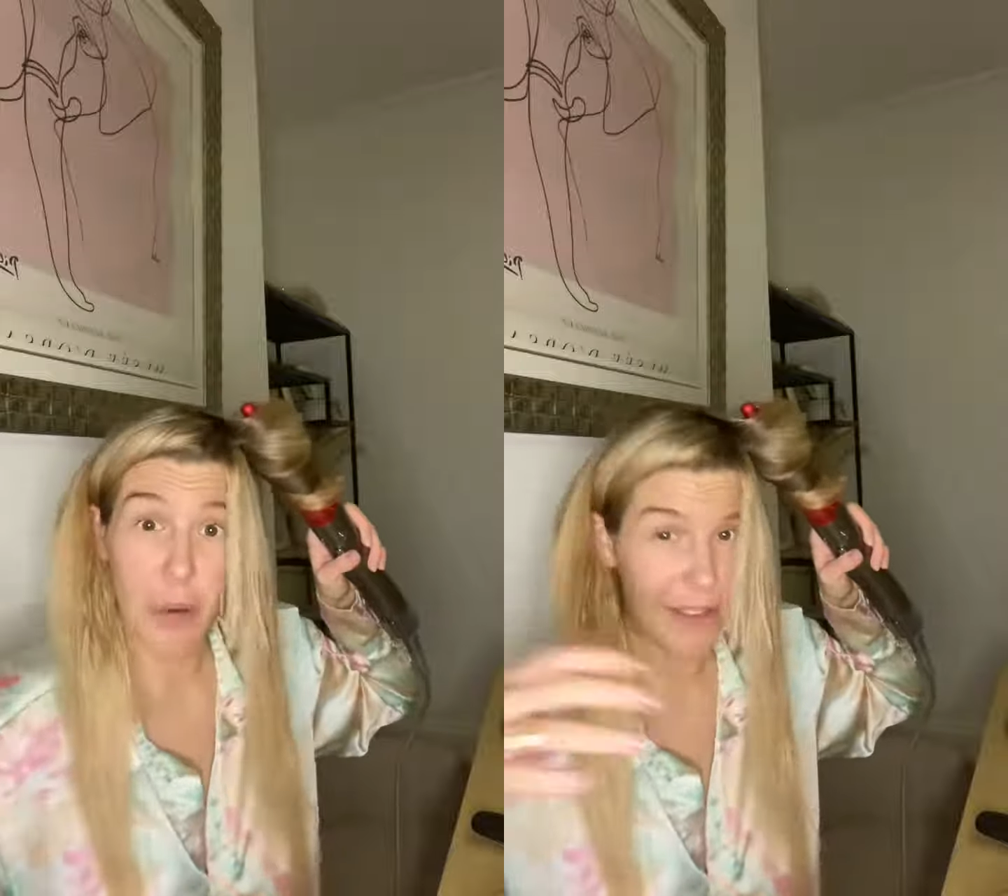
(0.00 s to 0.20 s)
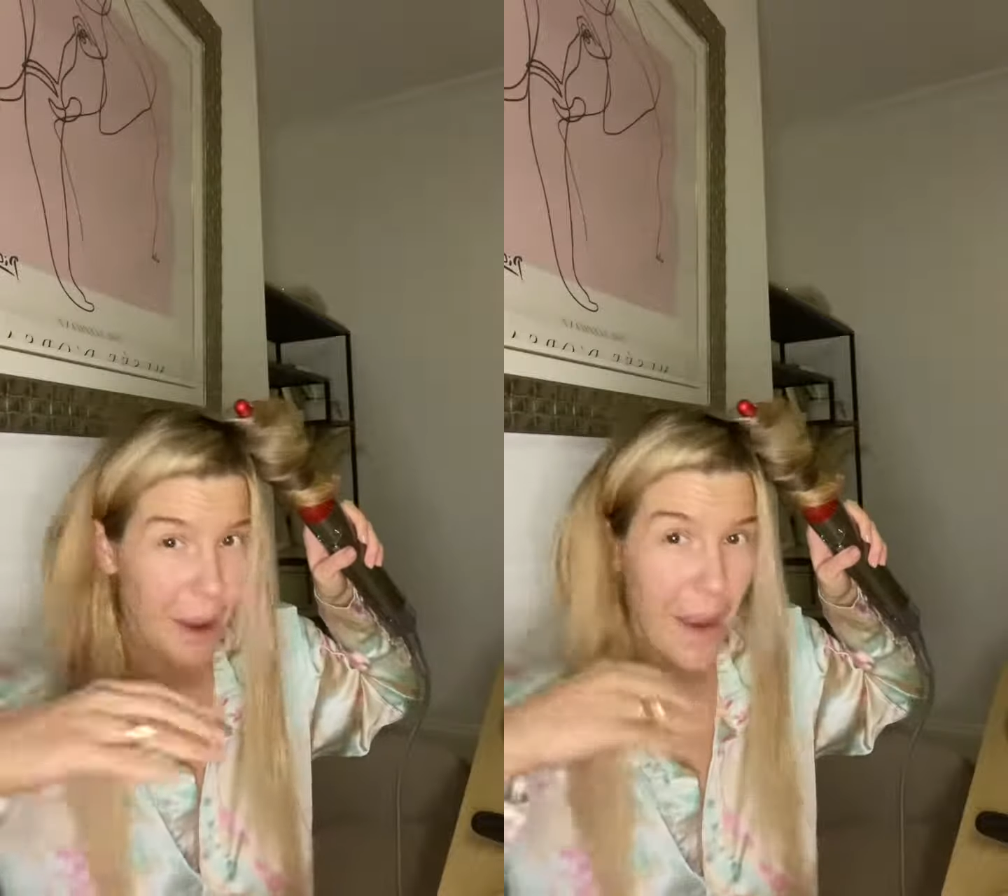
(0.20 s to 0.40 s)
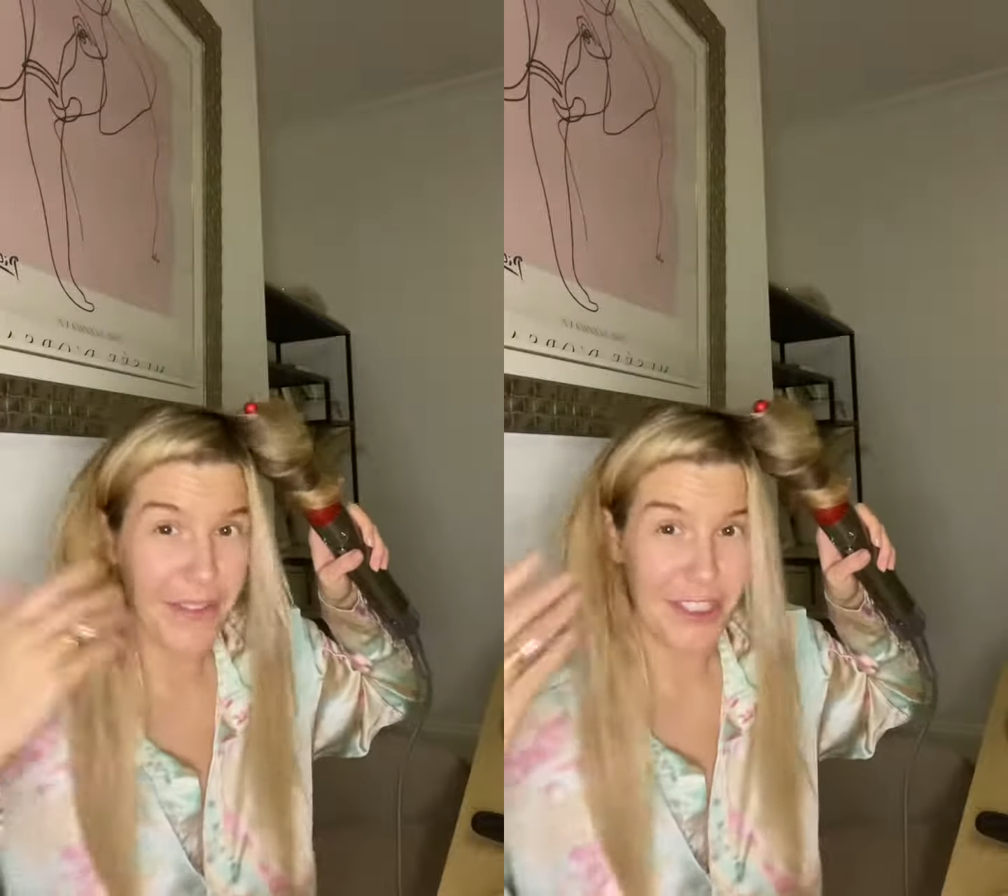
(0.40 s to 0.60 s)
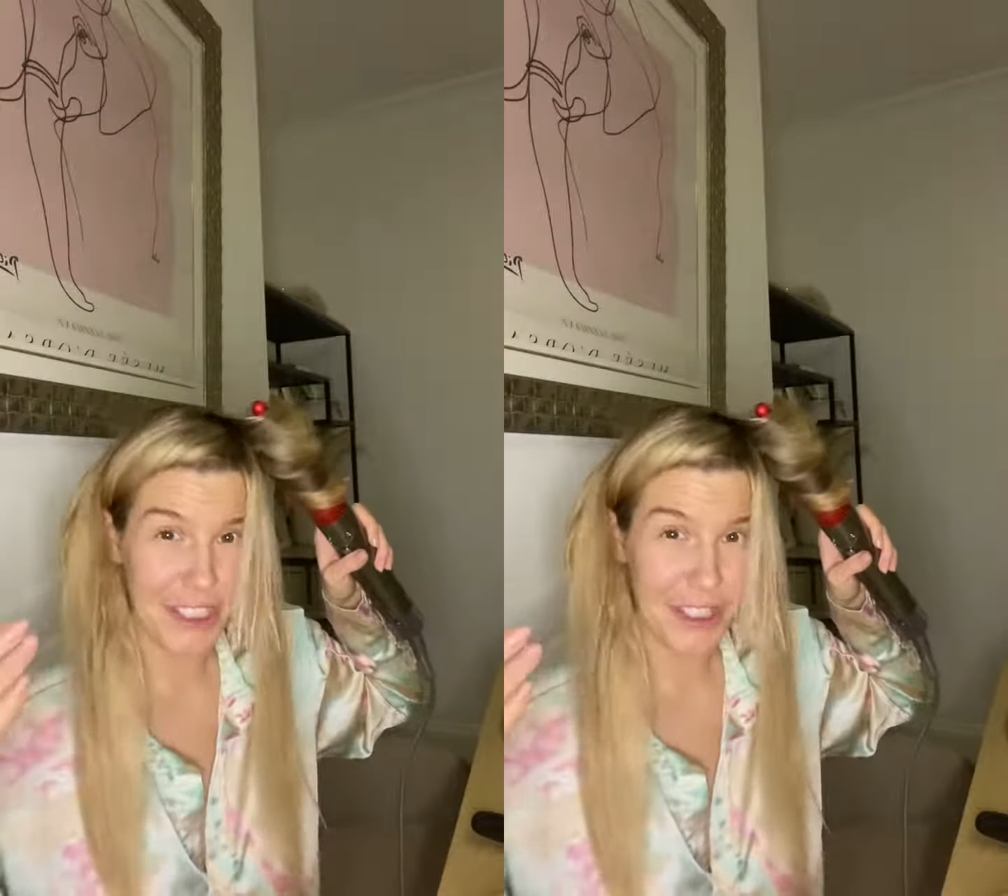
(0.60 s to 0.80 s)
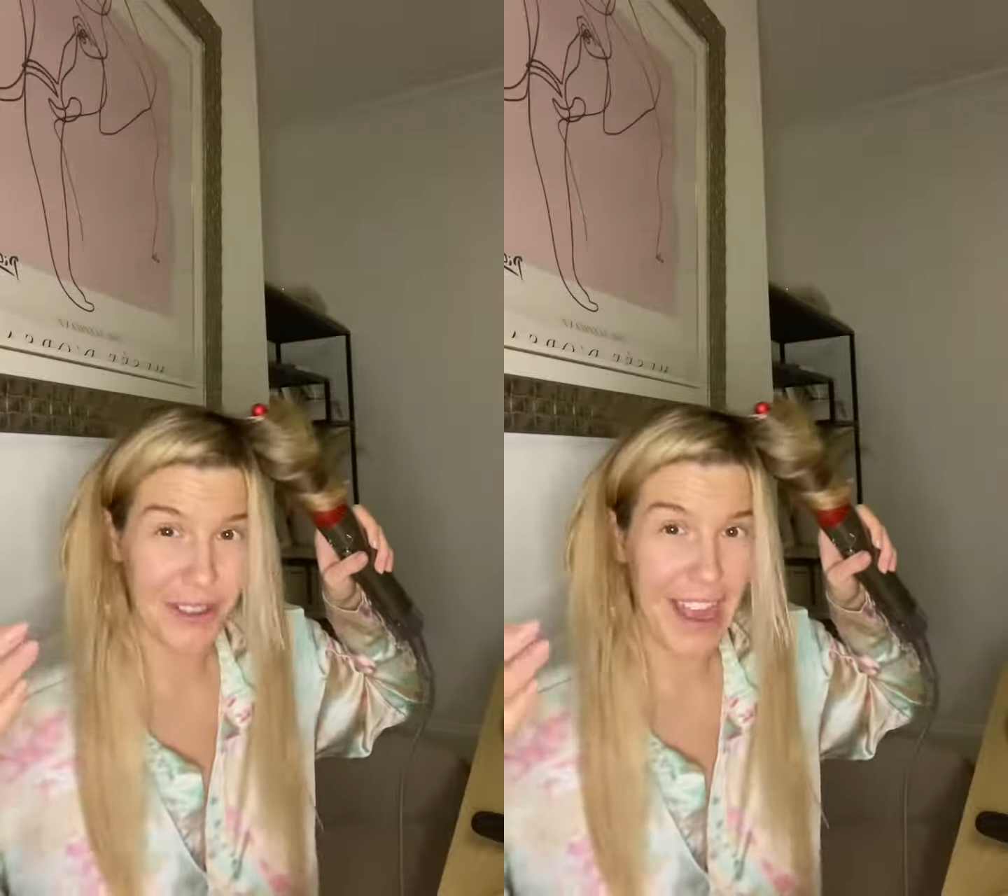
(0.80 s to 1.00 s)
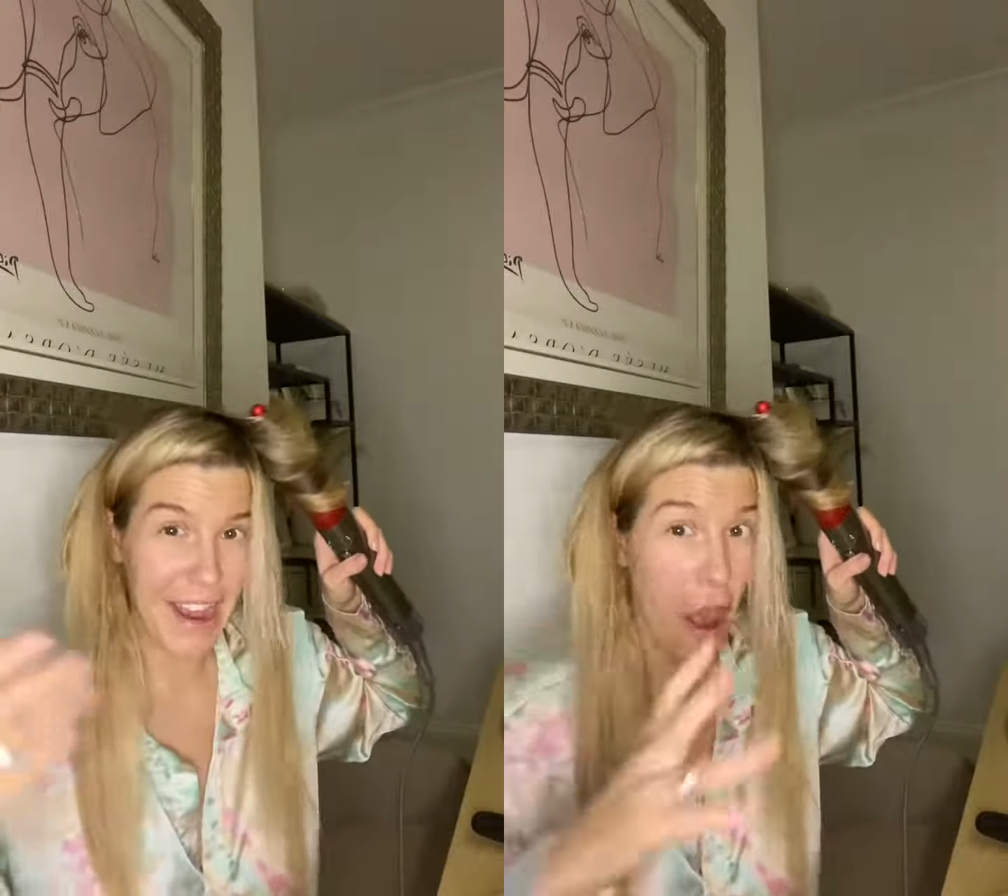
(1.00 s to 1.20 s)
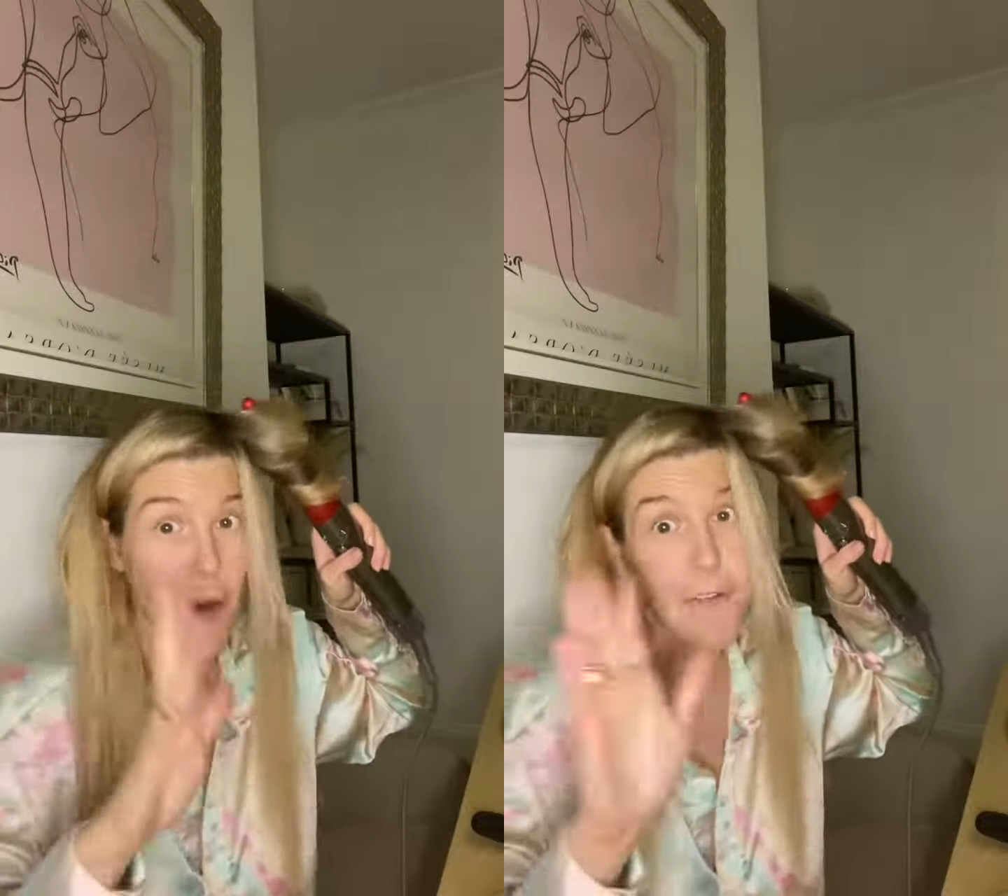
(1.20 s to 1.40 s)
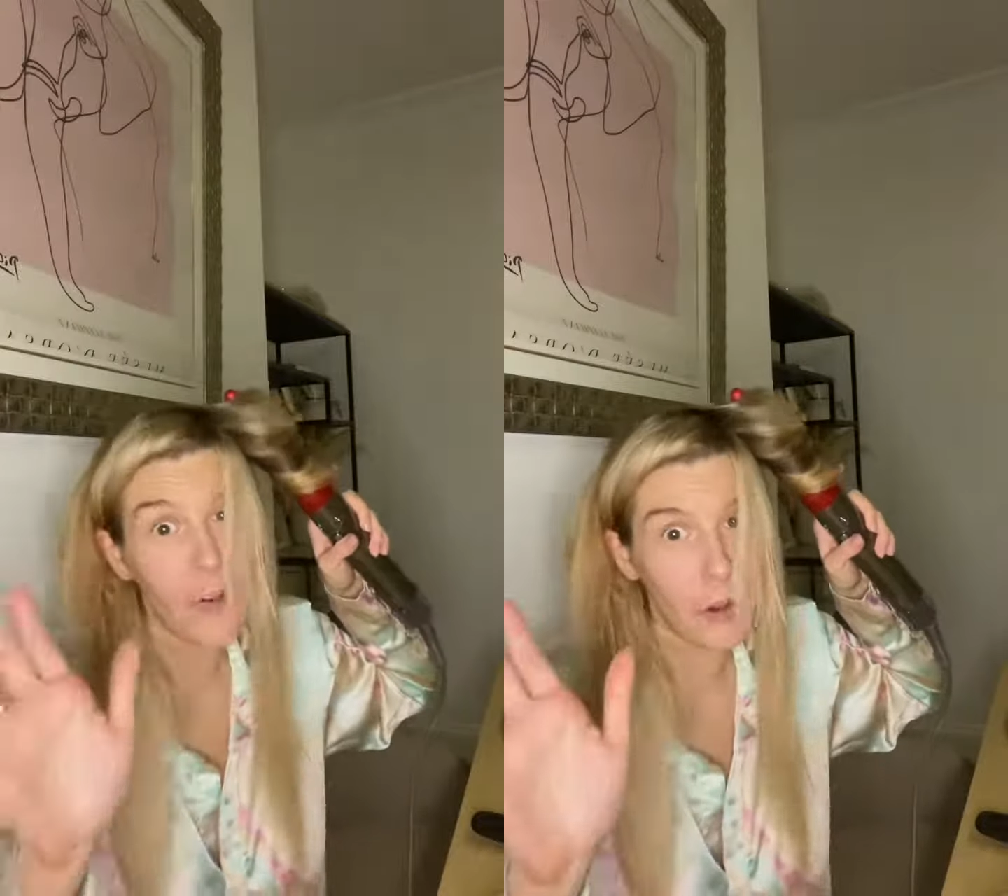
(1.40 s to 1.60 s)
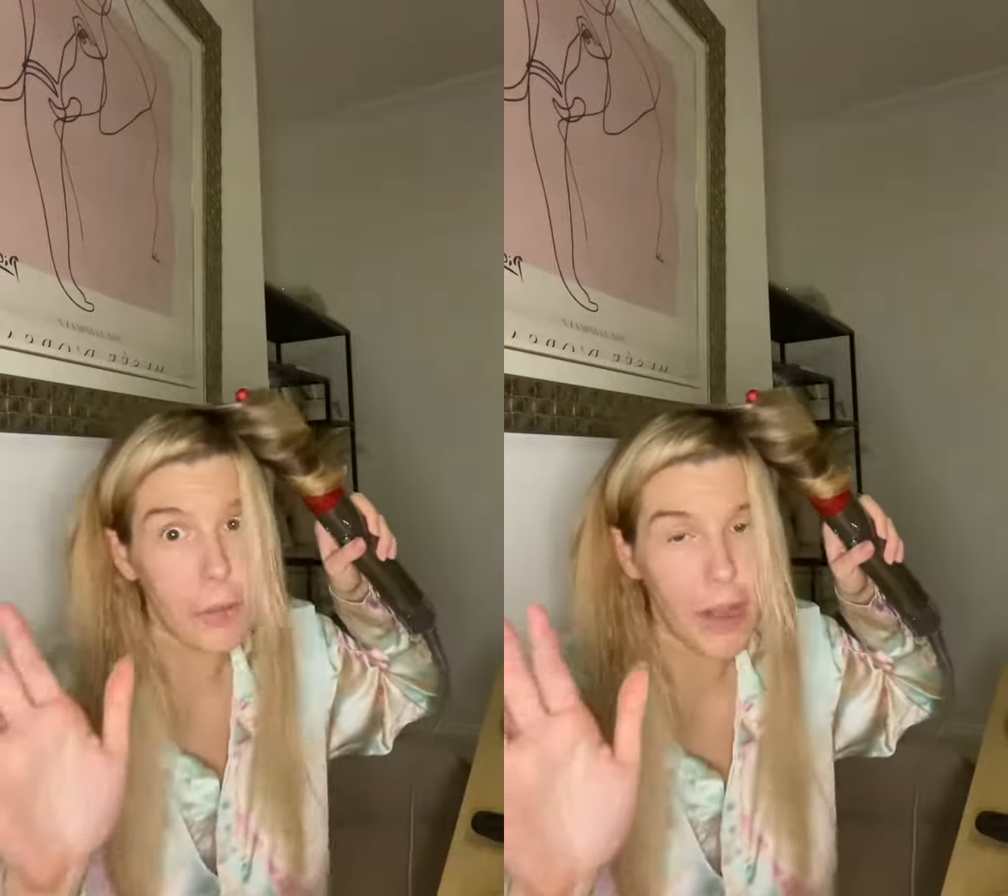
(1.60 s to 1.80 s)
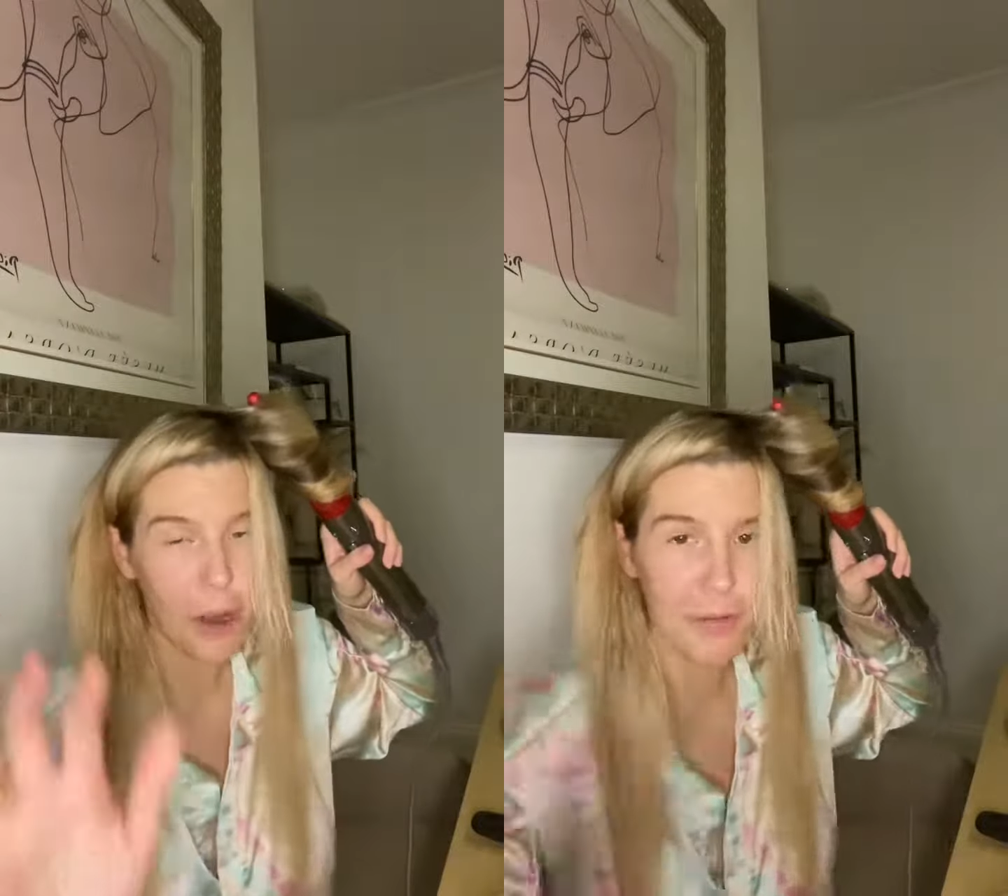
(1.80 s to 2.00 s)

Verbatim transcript: without having to do like a full blow.